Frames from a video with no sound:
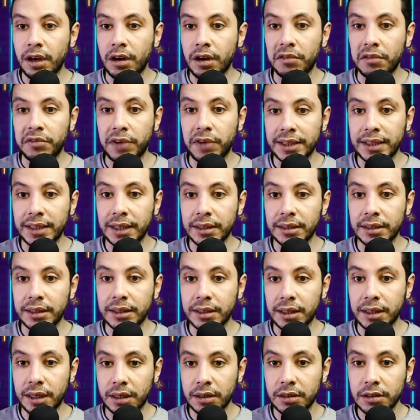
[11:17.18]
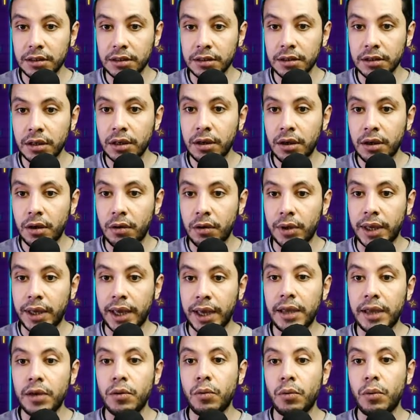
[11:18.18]
final details.
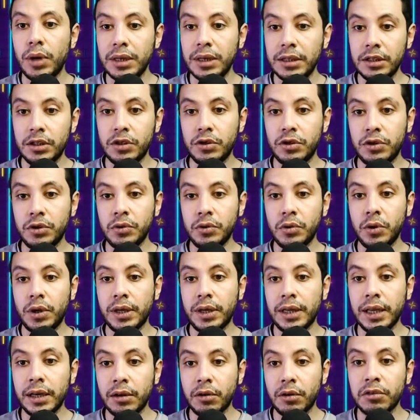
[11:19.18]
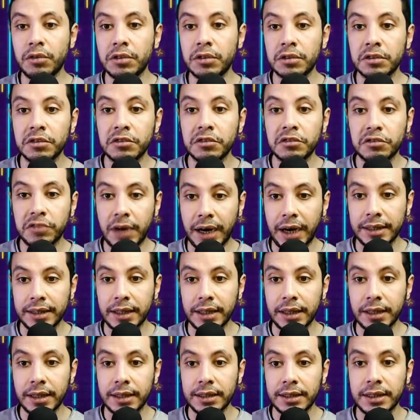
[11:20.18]
Okay, once you click on
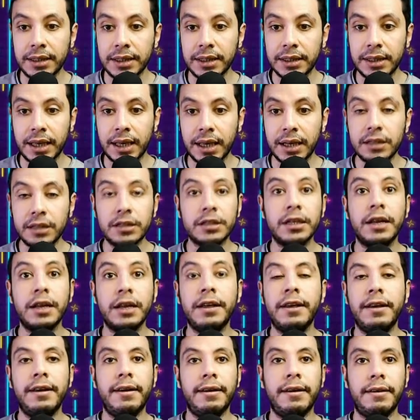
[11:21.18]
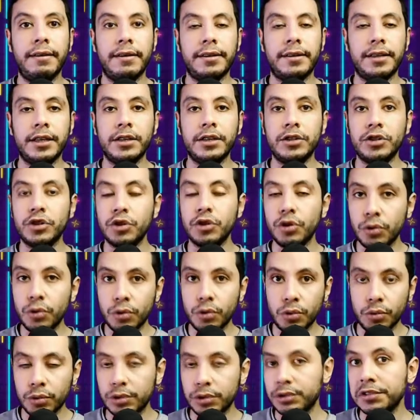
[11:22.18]
final details, then you
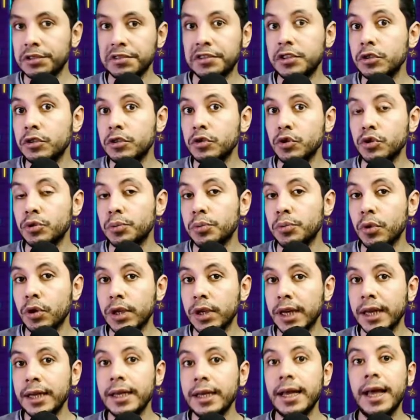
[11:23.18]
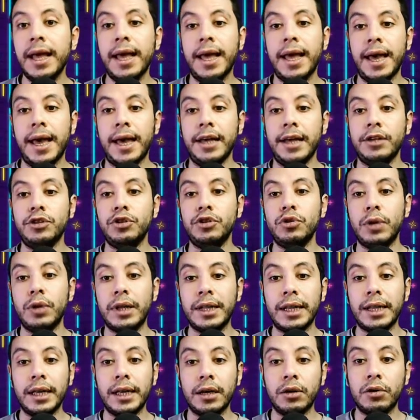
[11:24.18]
will review your booking and you will
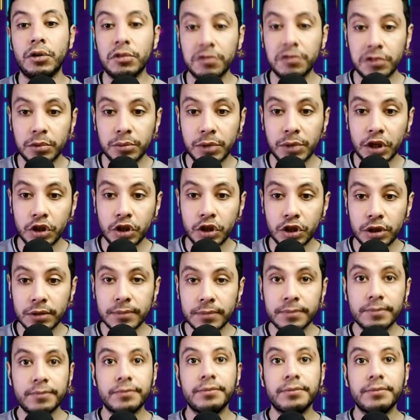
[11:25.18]
click confirmation,